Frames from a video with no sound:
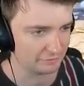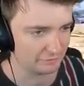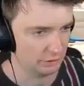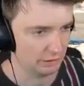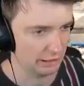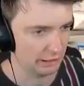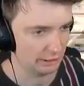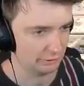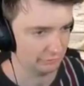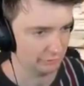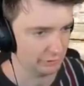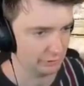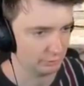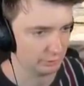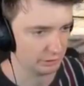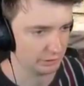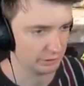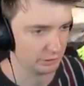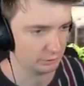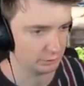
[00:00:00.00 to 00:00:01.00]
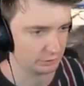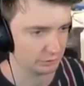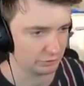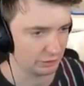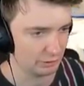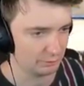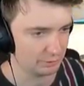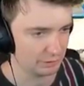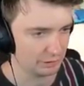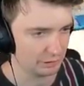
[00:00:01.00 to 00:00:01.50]
All right, I really want to kill with
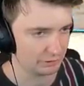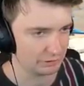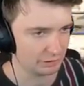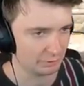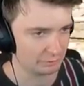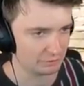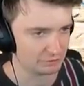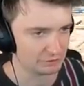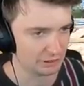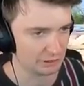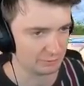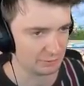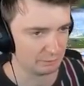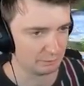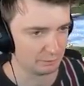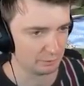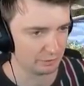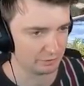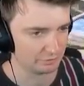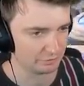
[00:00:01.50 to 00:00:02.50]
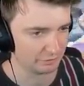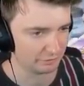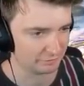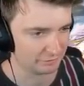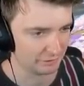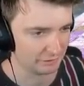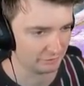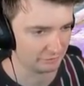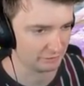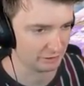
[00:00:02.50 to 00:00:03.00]
grab here to demonstrate my points. Let's
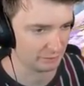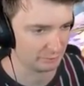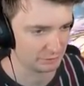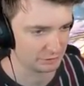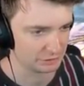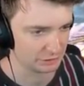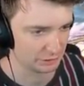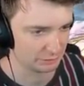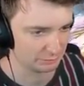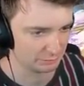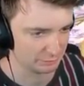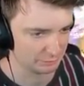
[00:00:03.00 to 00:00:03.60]
get his damage up.